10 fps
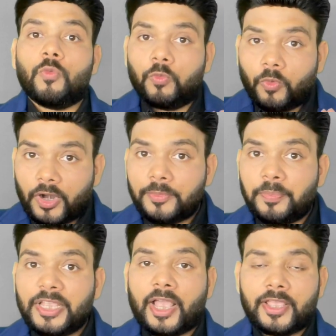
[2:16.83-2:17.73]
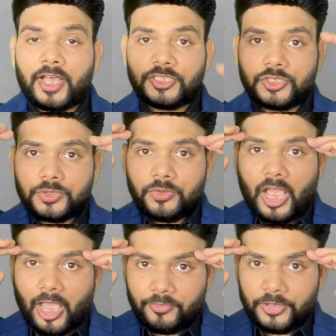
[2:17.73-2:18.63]
what PIRs do you
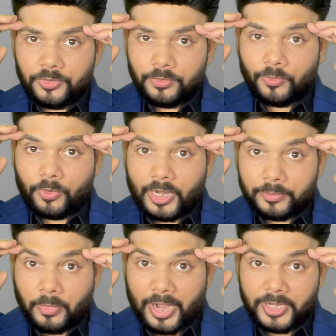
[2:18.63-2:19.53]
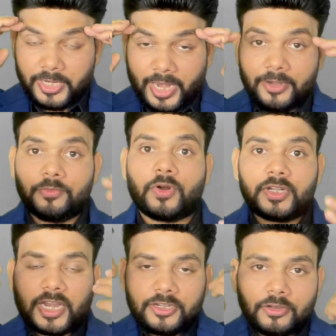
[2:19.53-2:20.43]
have in your mind and
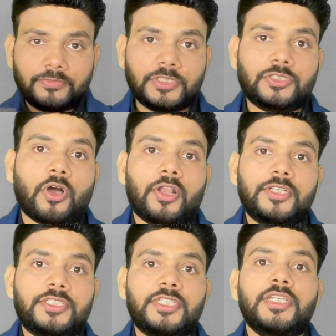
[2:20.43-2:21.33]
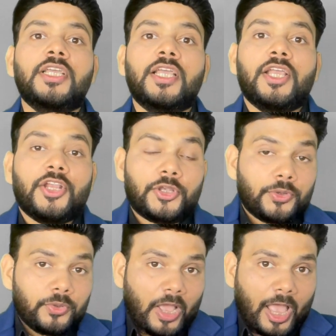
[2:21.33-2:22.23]
what kind of physiology do
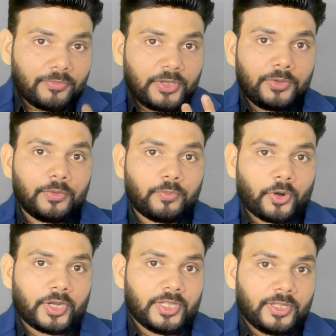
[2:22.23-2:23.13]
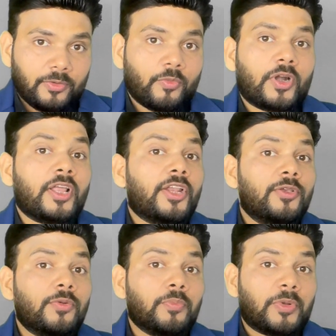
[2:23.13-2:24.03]
you have in your body. What are
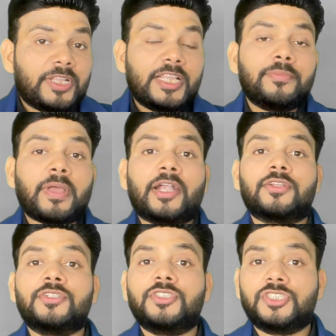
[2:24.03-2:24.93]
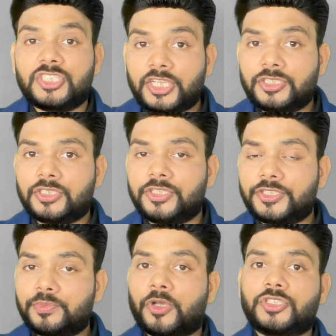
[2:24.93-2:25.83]
your breathing patterns,
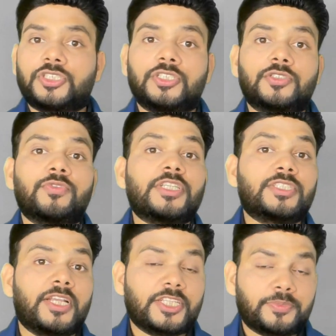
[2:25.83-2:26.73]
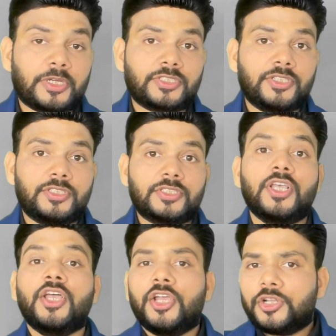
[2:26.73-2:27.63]
gestures, postures, facial expressions,
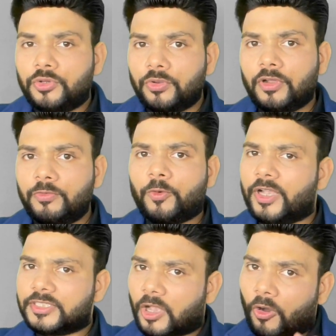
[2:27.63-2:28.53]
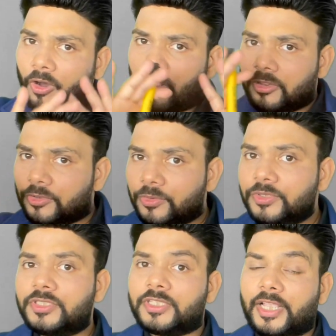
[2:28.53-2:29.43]
tone of voice, all
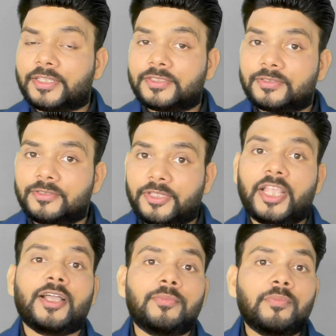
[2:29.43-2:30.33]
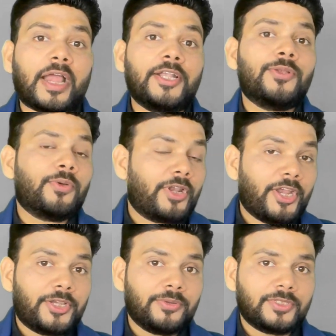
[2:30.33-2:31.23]
those things, they combine to
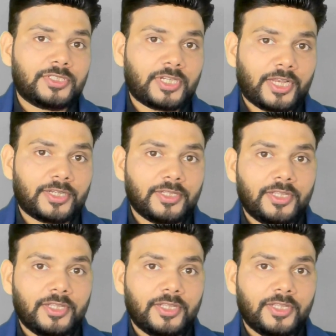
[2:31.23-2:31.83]
create your state.